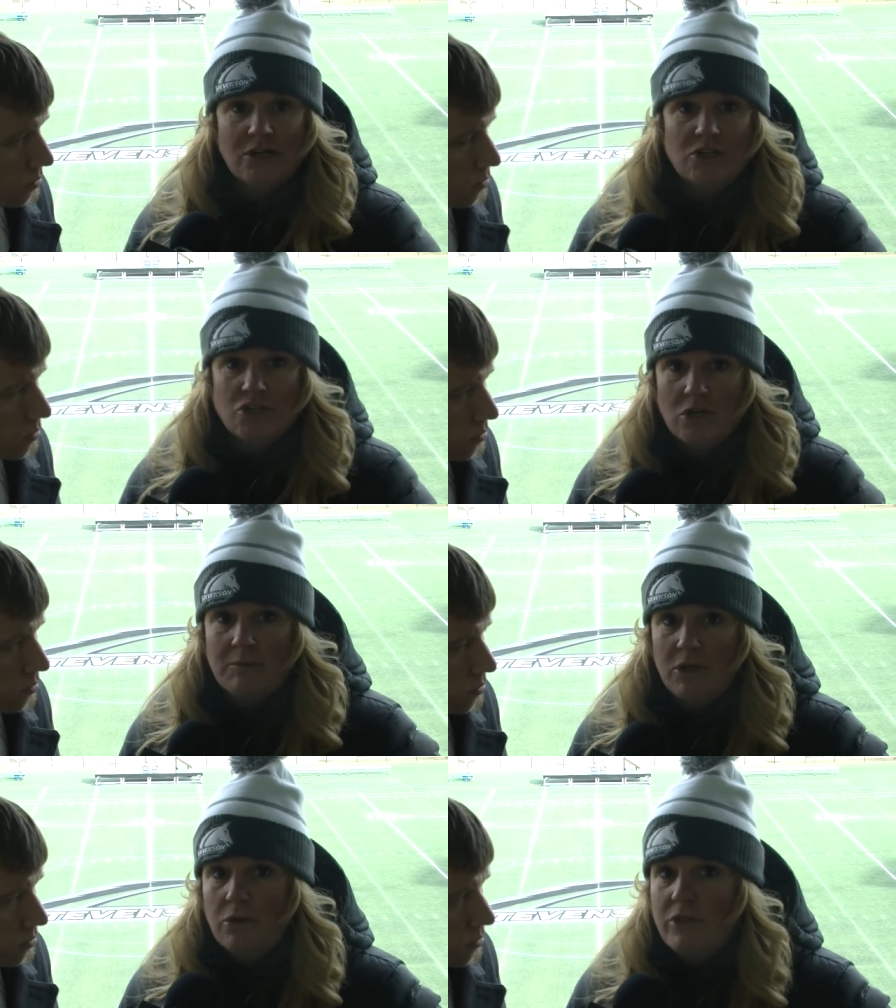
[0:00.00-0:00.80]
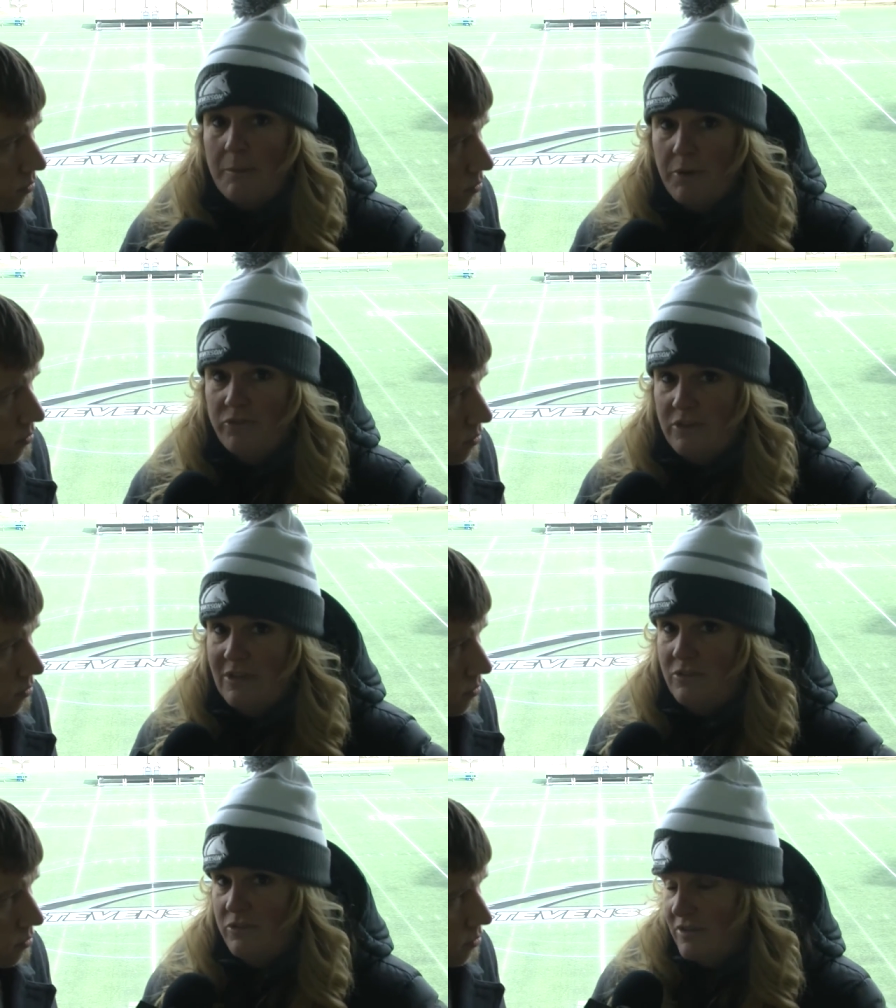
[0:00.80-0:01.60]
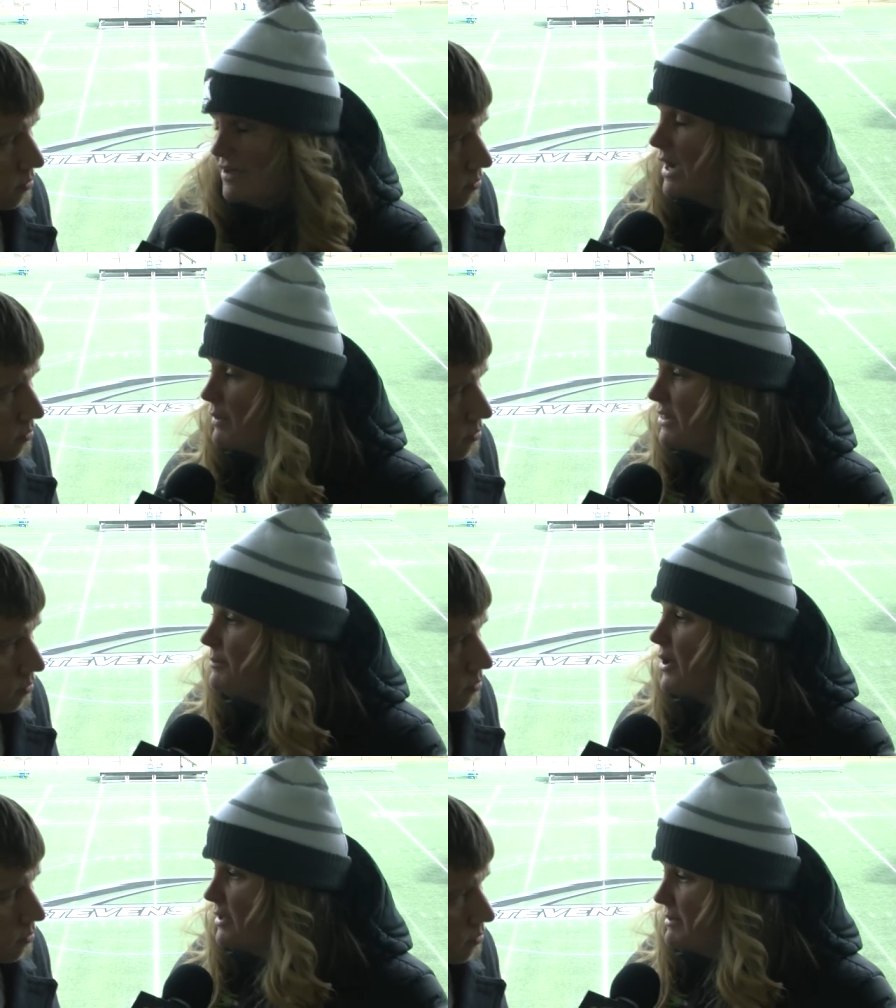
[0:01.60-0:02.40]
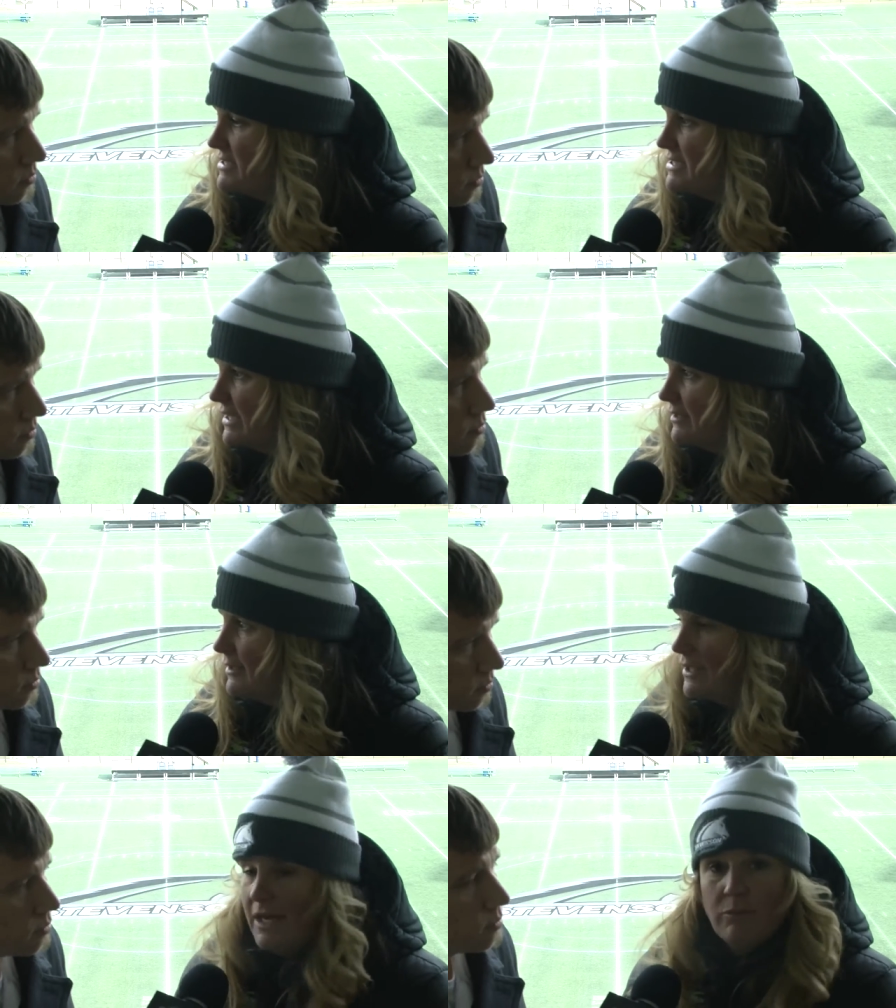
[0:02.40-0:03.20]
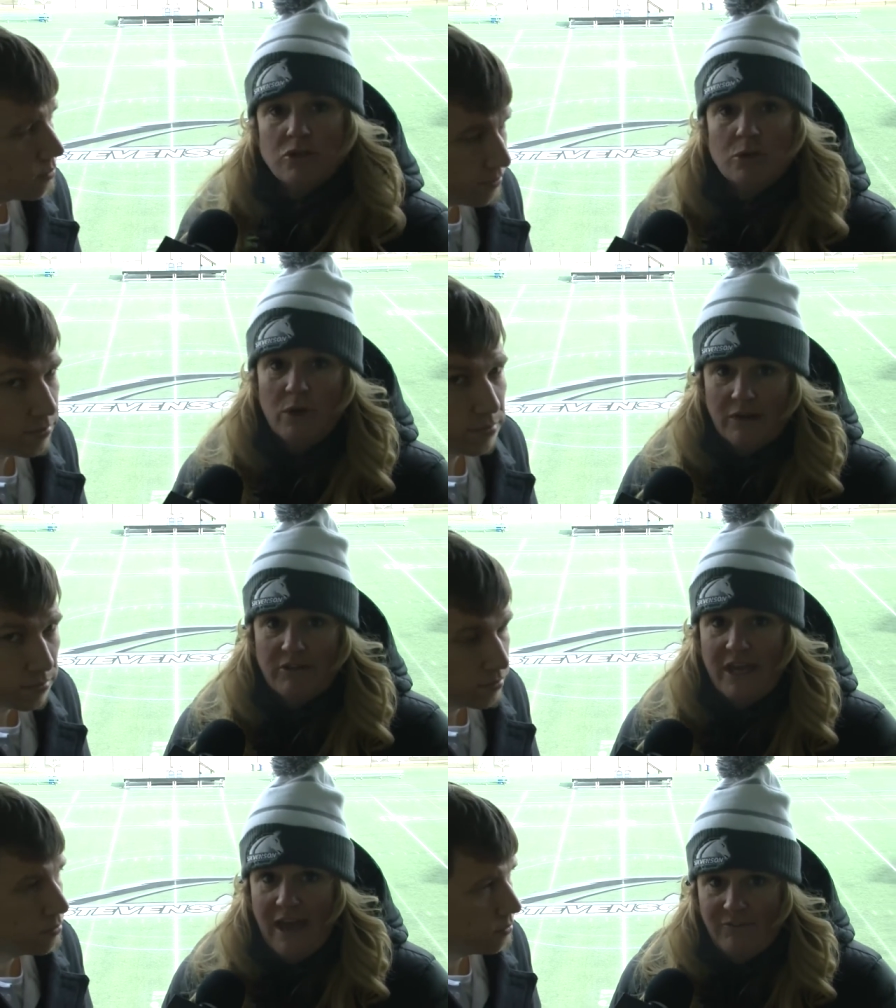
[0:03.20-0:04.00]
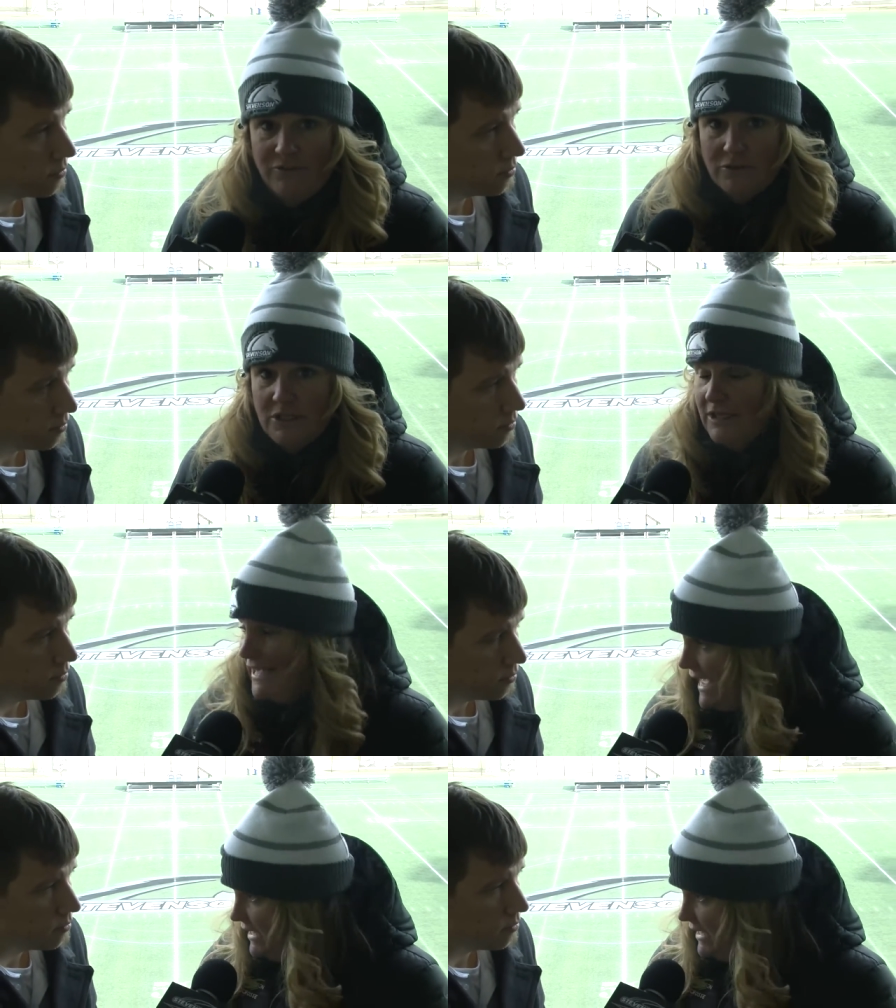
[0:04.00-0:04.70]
to determine who that person is who says, "I want the ball in my stick," and will do whatever they have to to get